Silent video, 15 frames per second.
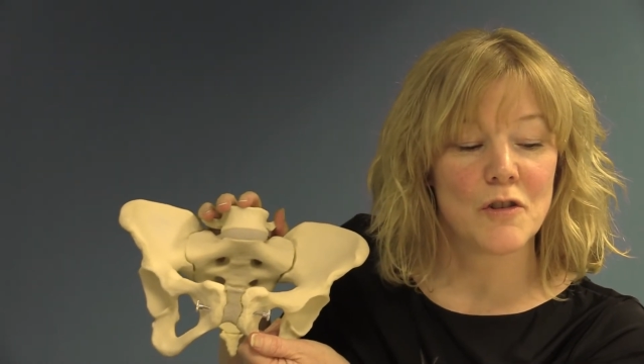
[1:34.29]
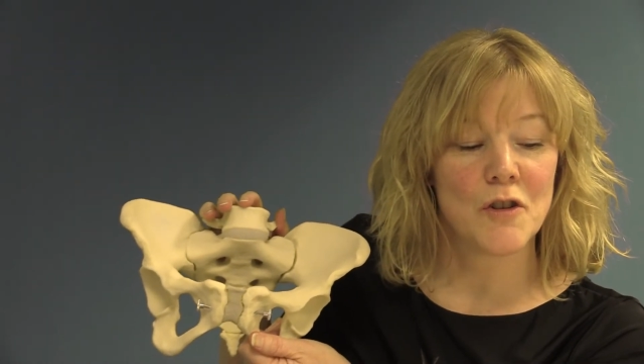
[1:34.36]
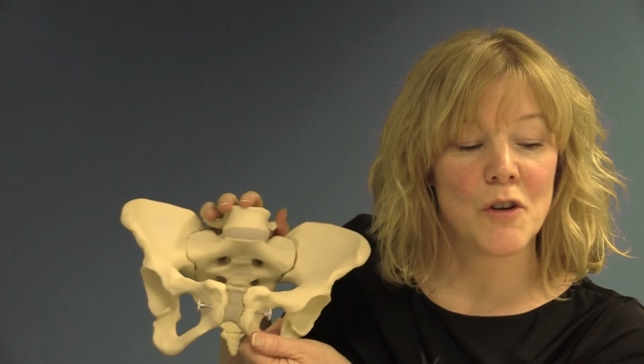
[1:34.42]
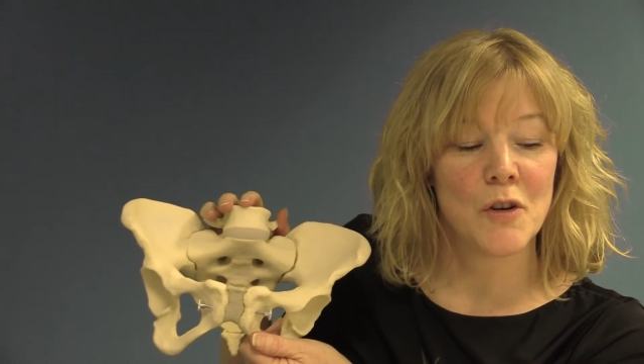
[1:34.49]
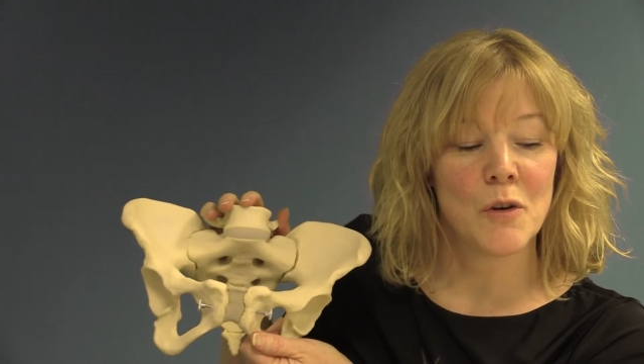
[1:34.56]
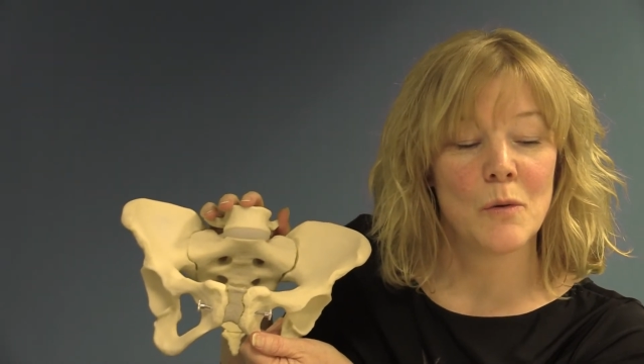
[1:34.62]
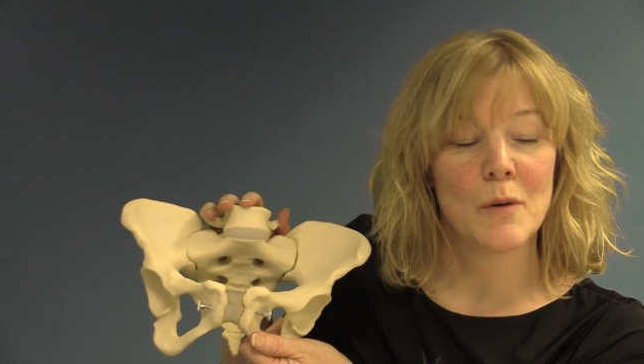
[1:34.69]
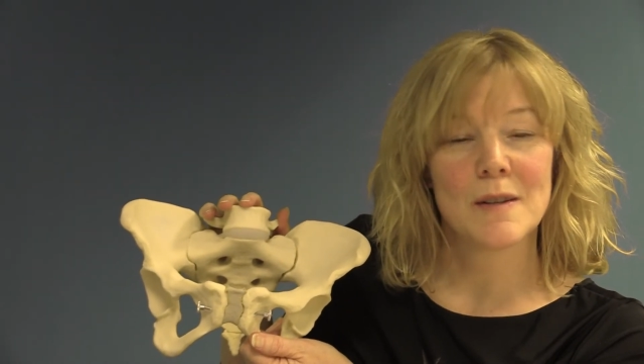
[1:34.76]

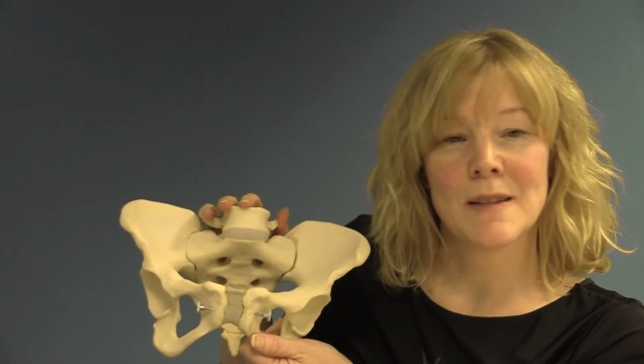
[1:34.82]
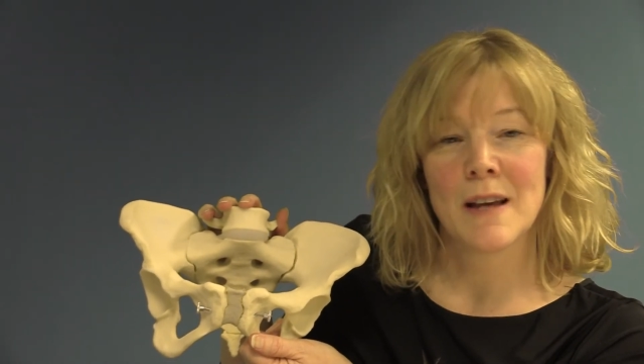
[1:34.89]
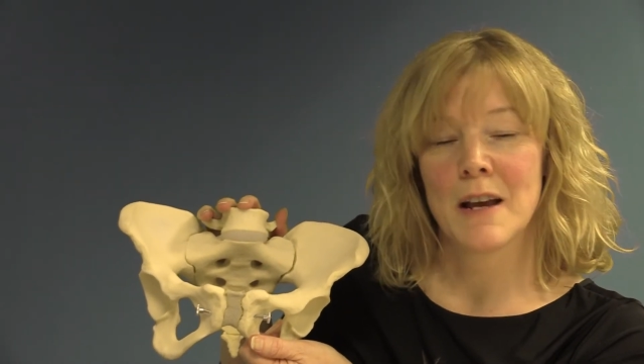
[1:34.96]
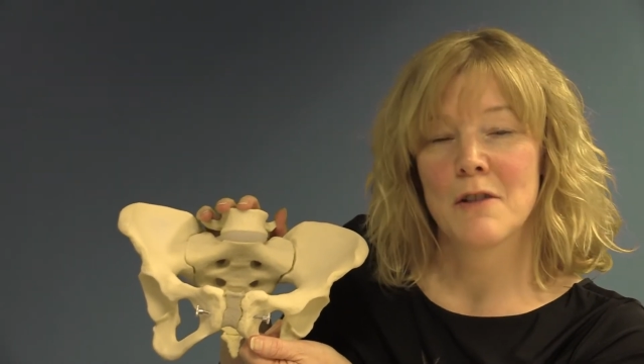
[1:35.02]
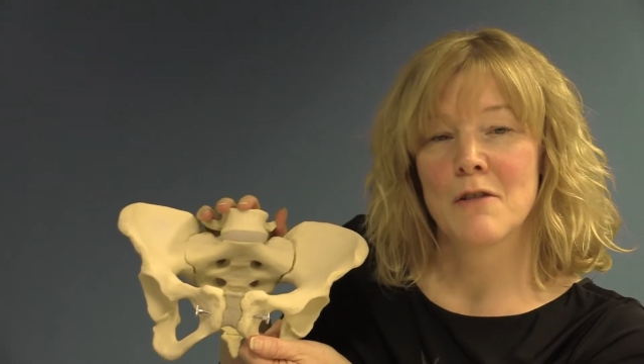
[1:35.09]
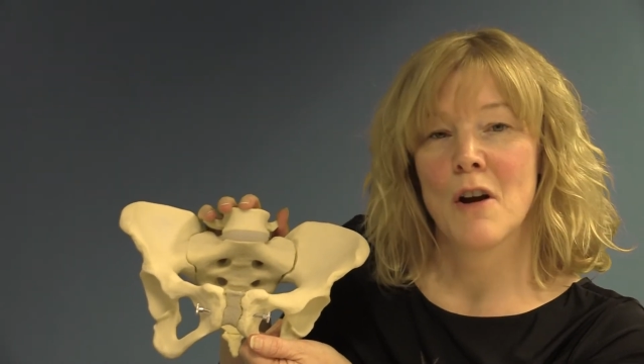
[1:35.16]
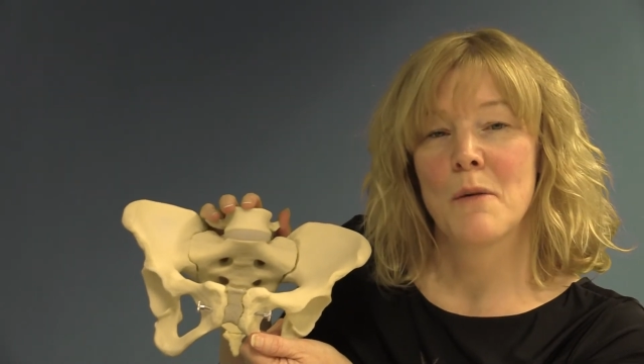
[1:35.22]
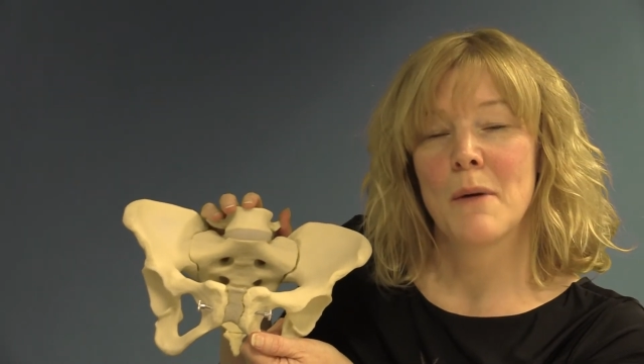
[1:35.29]
two
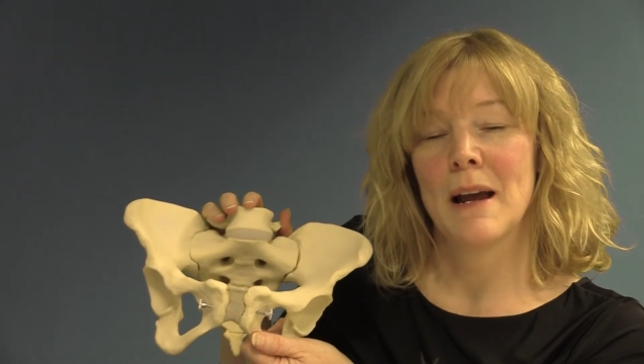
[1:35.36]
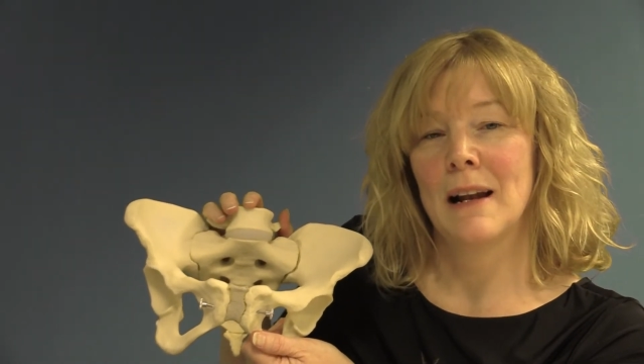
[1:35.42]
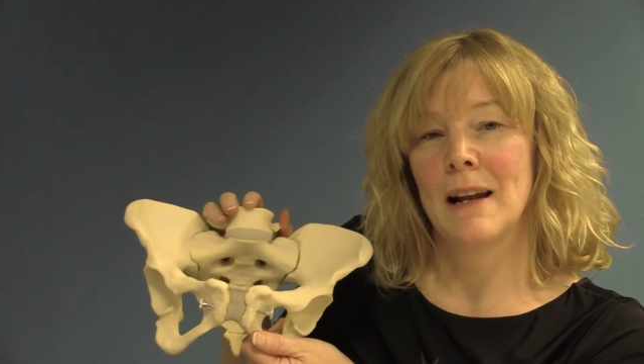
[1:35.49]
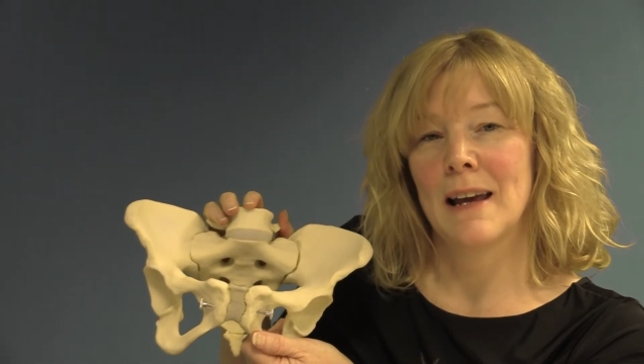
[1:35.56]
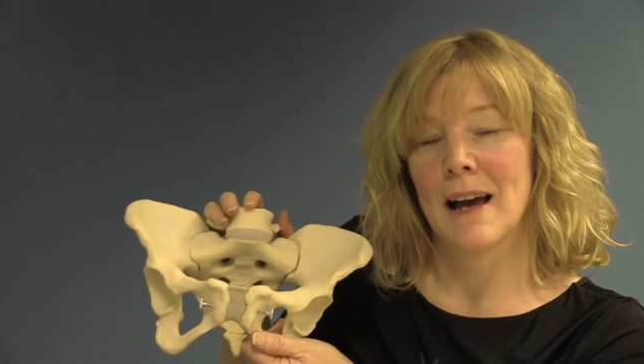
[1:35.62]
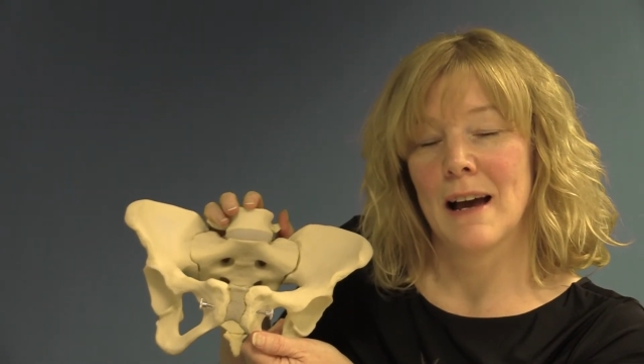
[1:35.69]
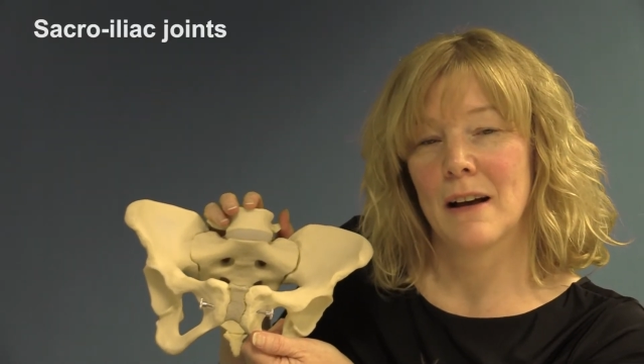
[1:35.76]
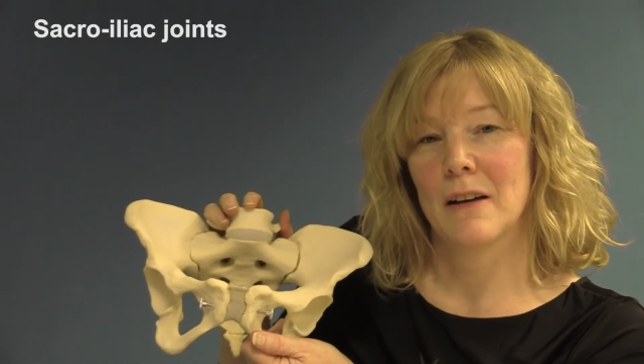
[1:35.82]

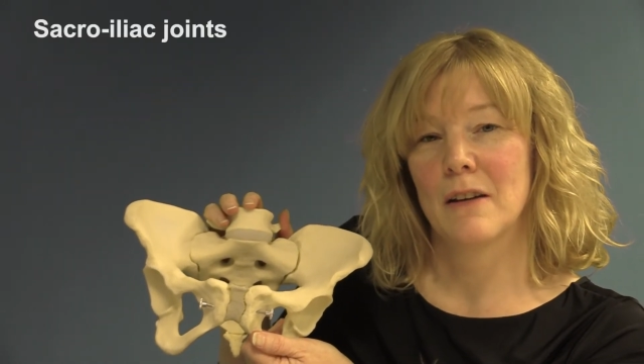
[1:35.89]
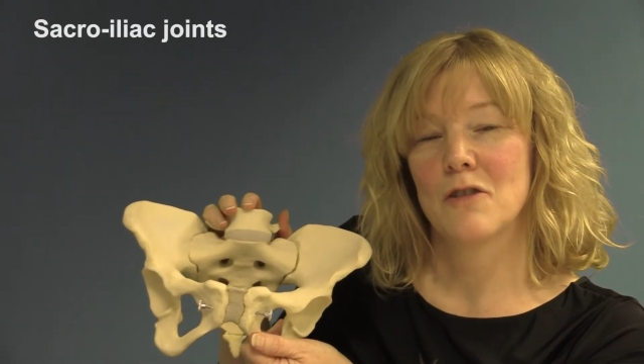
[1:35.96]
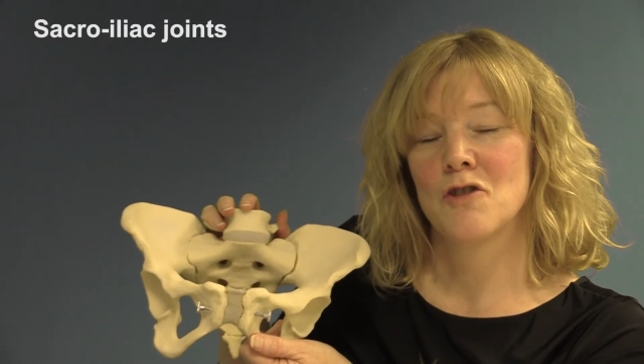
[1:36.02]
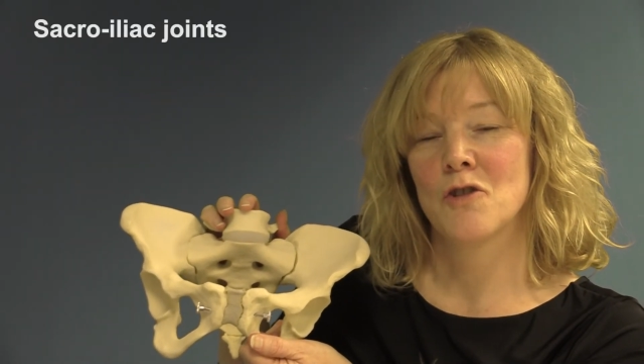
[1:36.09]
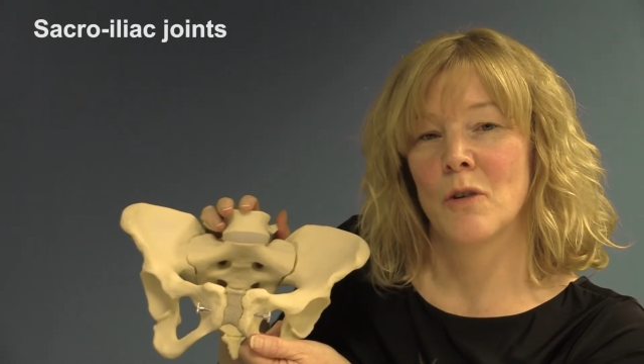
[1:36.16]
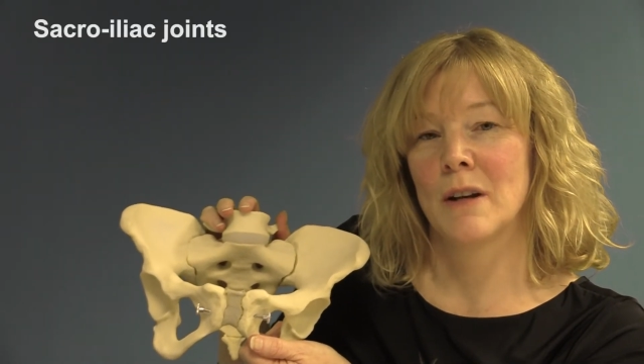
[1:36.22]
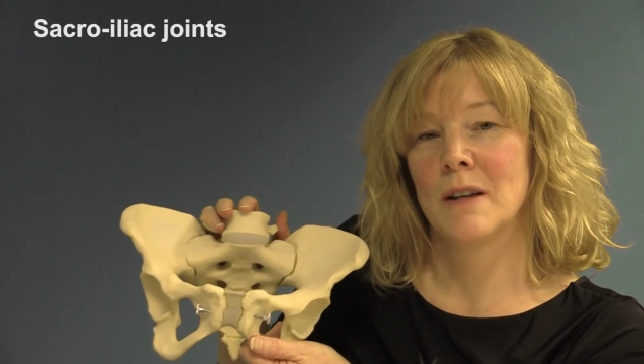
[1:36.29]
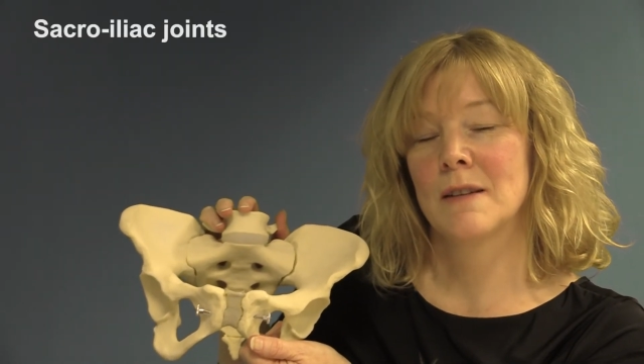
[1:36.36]
sacro-iliac
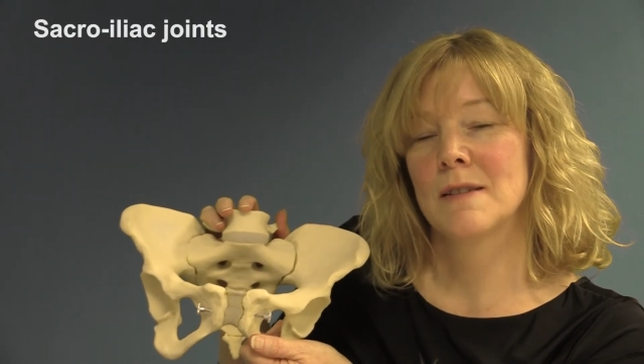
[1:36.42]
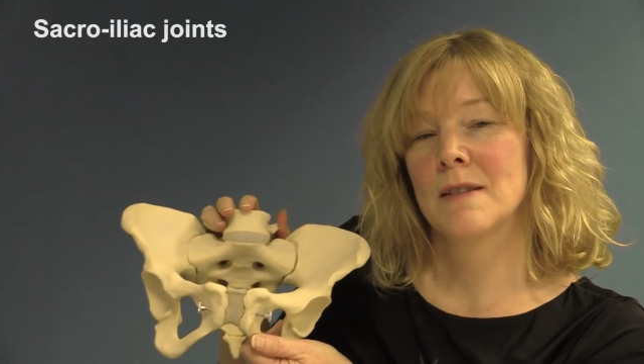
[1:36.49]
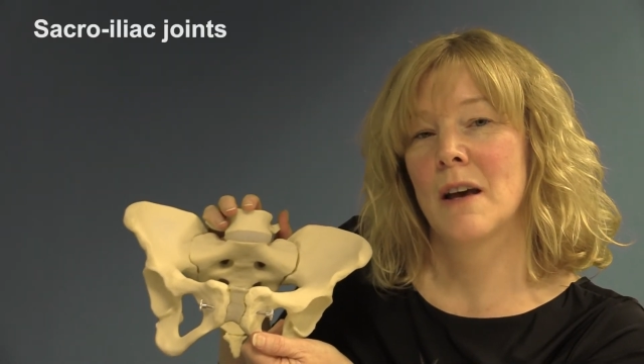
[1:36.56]
joints.